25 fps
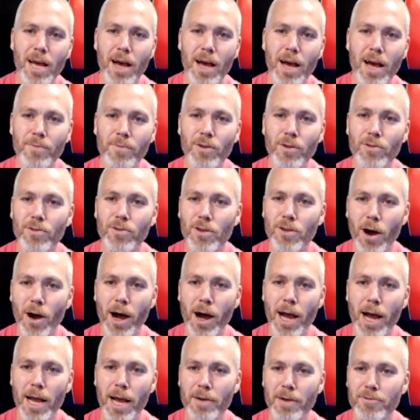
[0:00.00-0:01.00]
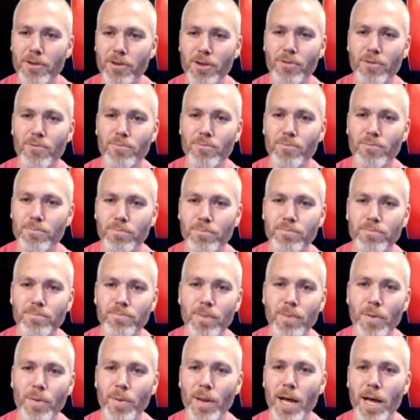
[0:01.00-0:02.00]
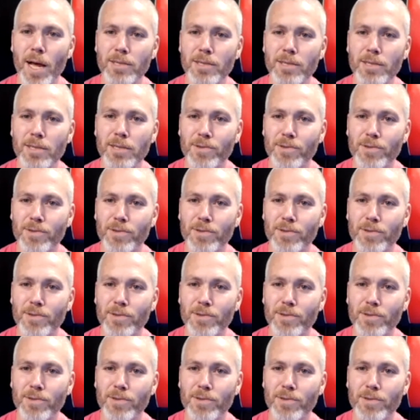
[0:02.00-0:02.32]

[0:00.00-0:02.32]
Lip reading: I've done Thai. I've just in the last